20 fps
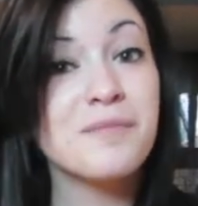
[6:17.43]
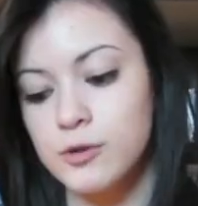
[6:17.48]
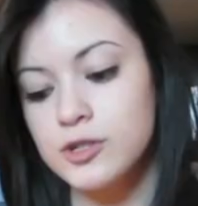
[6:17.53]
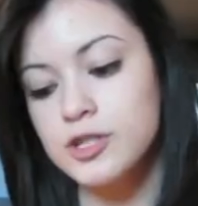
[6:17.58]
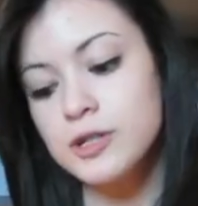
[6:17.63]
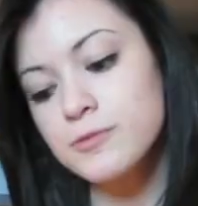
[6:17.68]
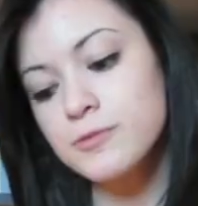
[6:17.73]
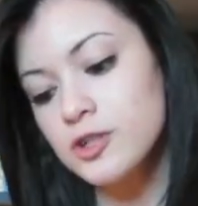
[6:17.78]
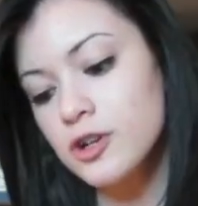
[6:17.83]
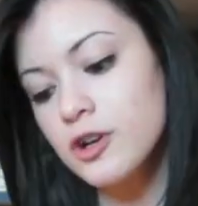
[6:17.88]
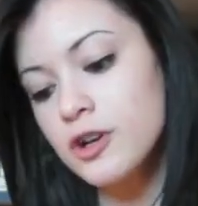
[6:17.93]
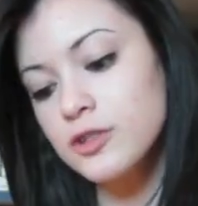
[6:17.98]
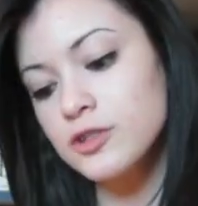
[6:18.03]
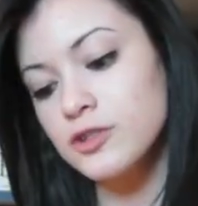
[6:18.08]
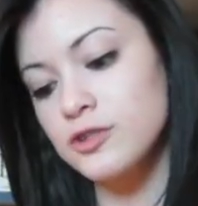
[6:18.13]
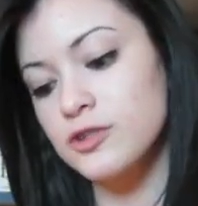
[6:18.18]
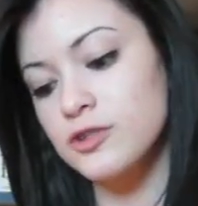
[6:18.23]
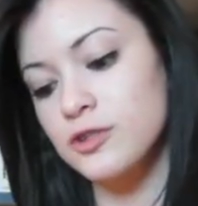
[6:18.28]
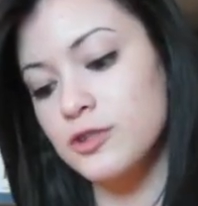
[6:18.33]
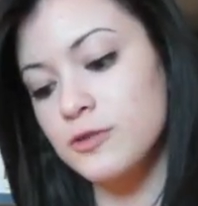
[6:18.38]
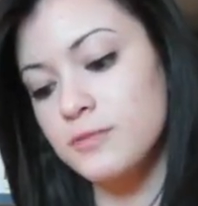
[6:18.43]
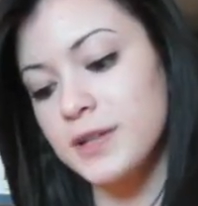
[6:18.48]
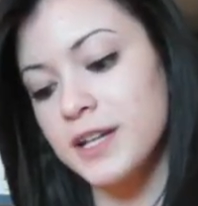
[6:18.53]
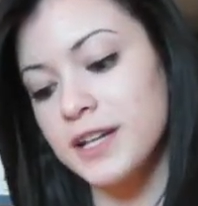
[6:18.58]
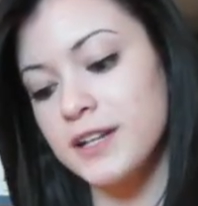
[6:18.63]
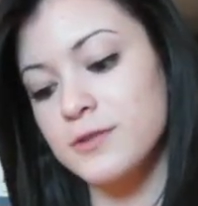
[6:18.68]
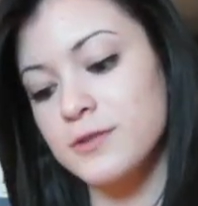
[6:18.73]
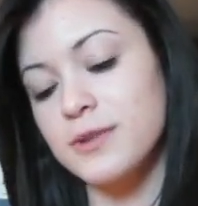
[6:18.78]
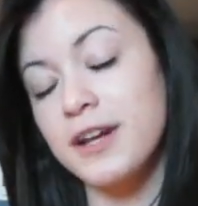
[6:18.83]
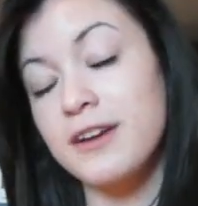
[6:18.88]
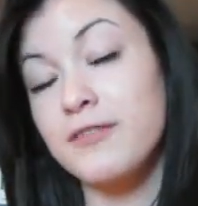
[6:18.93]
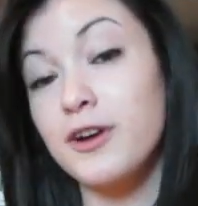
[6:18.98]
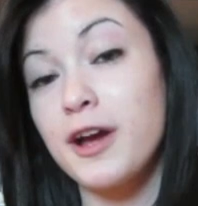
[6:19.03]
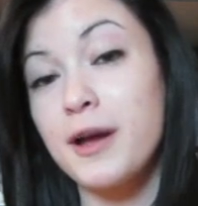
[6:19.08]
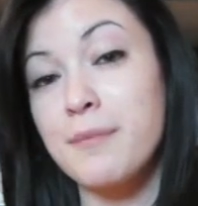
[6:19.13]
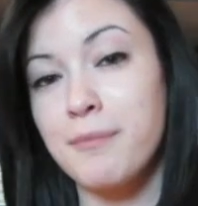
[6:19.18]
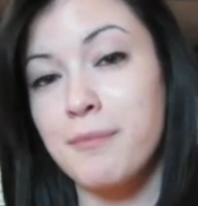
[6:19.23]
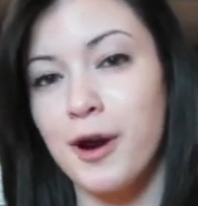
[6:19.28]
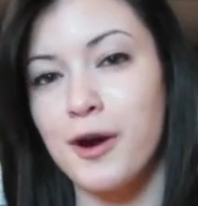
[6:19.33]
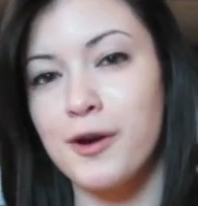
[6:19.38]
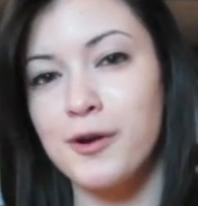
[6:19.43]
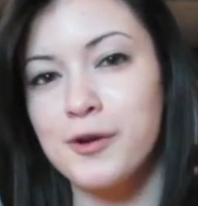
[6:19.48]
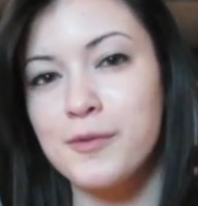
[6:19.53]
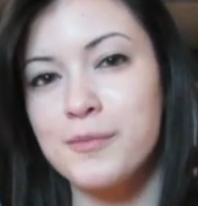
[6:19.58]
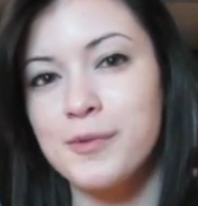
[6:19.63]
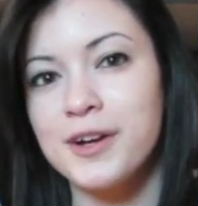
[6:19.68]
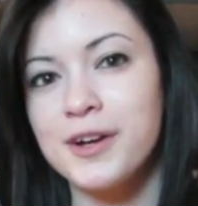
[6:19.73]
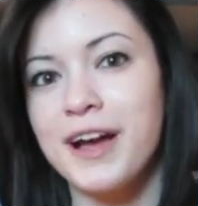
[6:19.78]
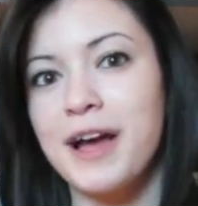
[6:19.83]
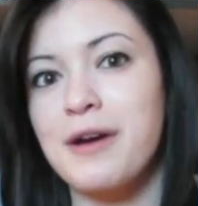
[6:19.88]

which I'm sure I'll do soon because whenever I borrow a book,